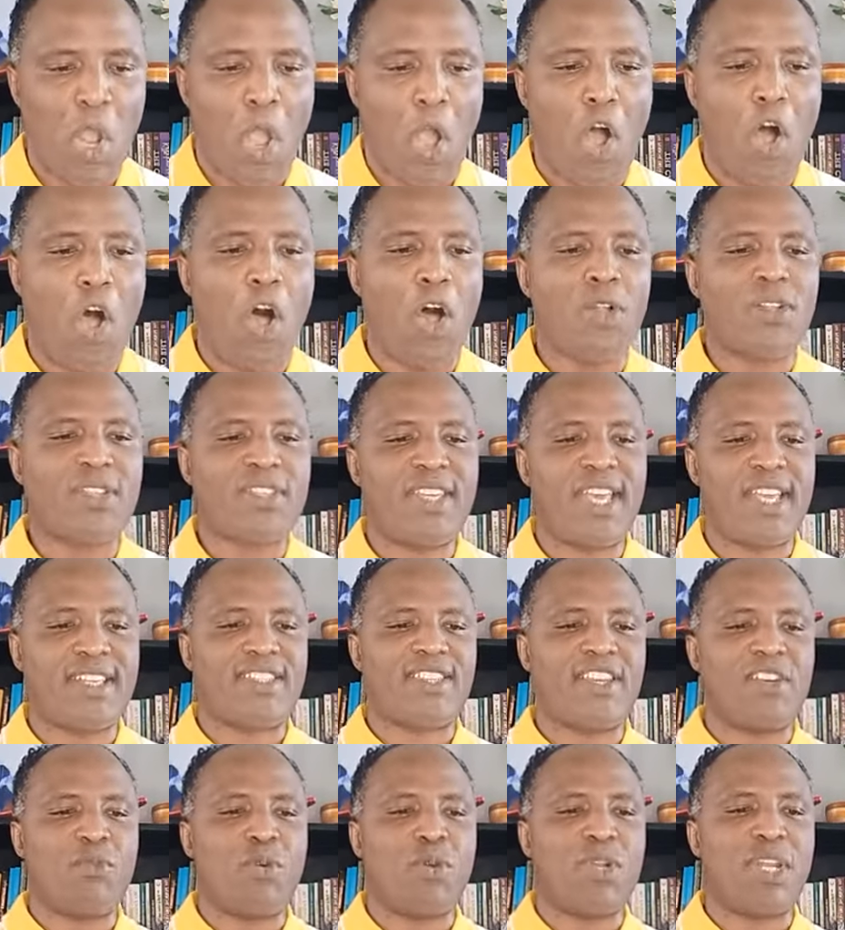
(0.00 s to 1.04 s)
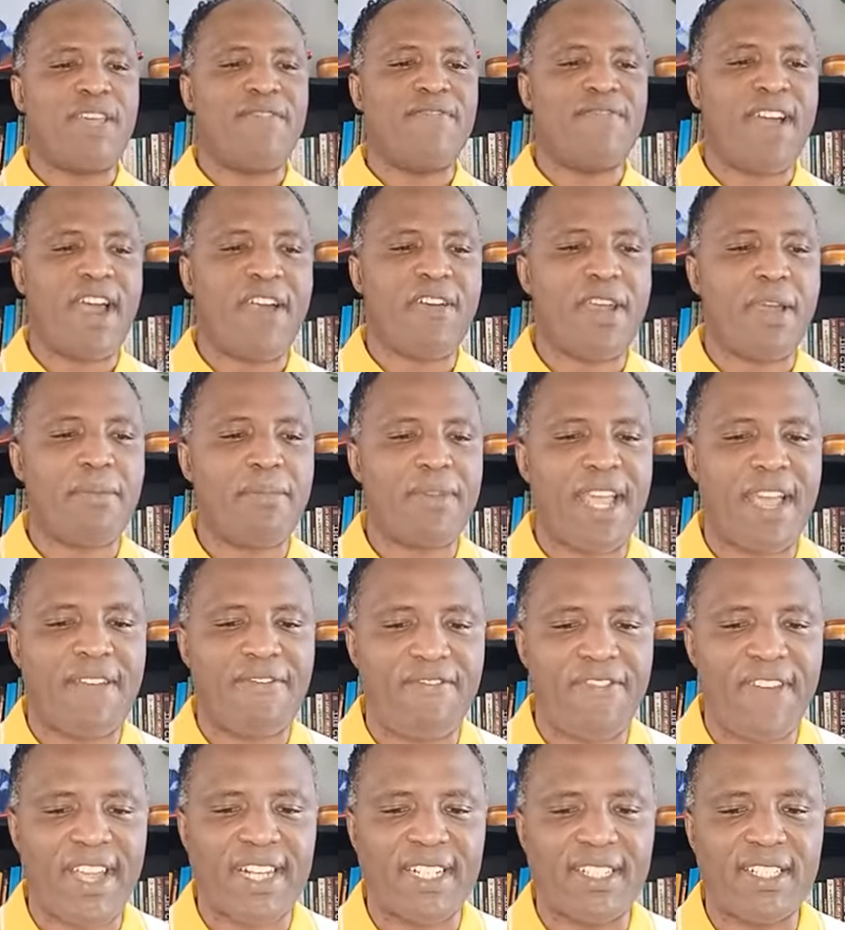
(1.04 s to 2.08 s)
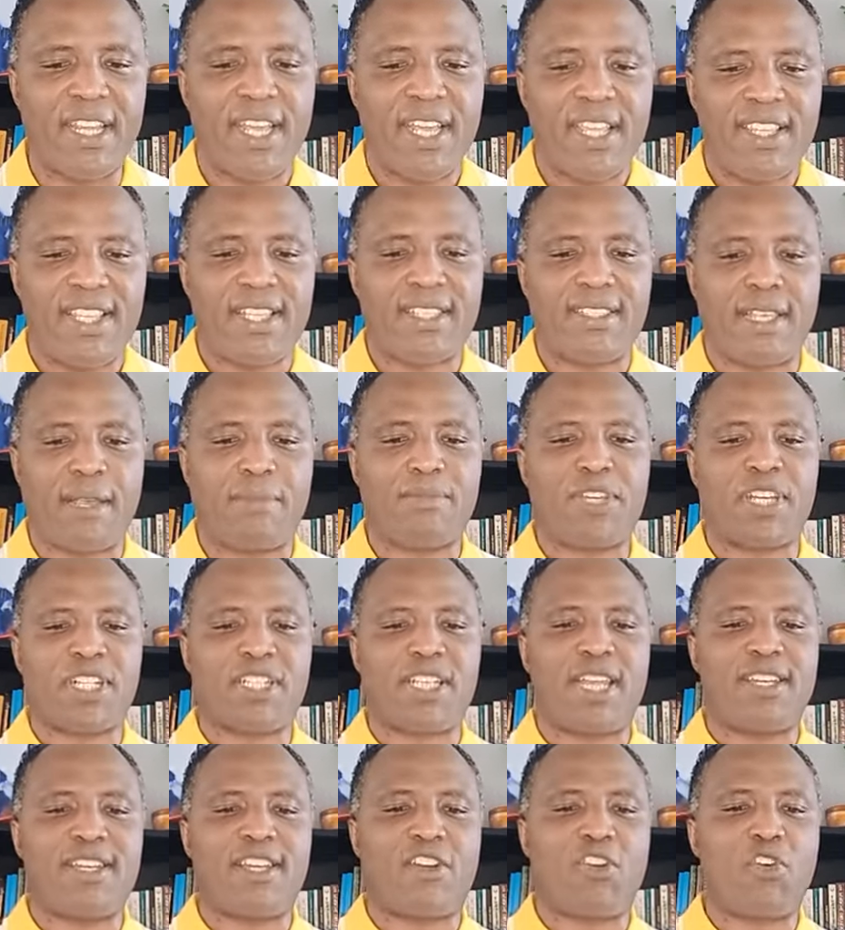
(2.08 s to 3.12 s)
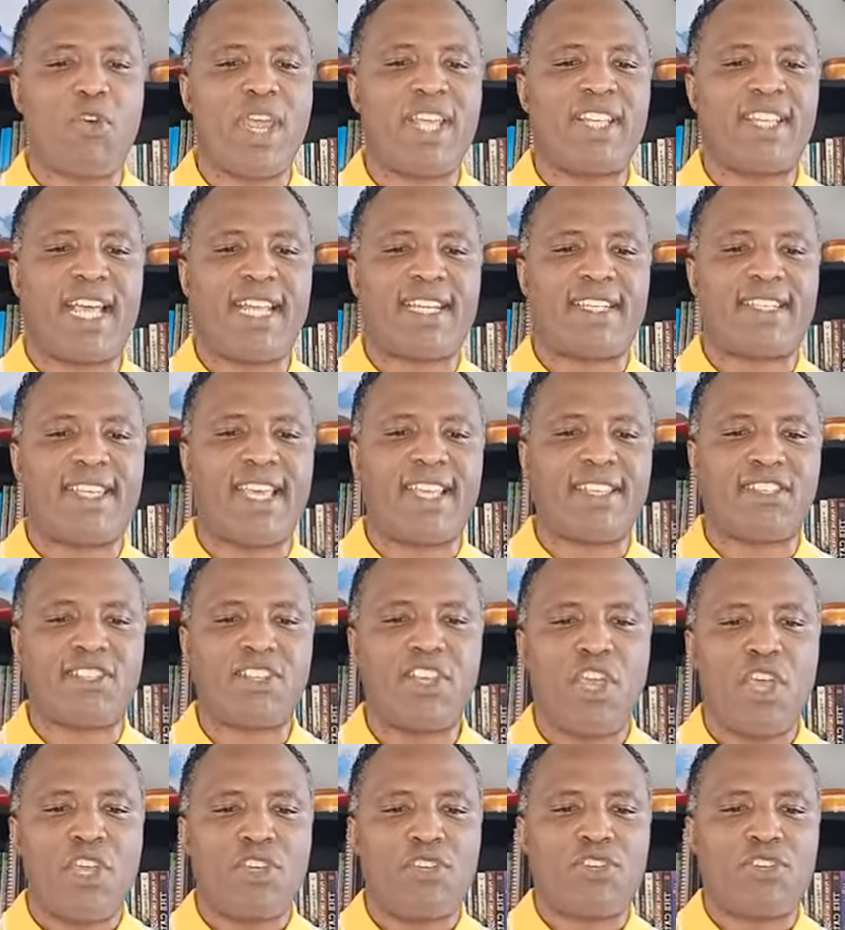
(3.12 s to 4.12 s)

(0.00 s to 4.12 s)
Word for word: All testing will invariably affect the subject undergoing that test